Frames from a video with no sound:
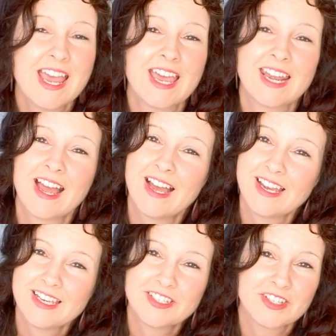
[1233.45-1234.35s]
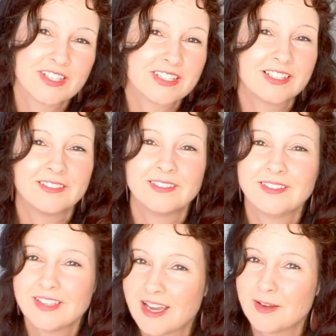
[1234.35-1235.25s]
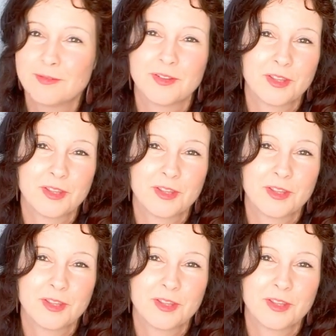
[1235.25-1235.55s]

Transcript: and I just love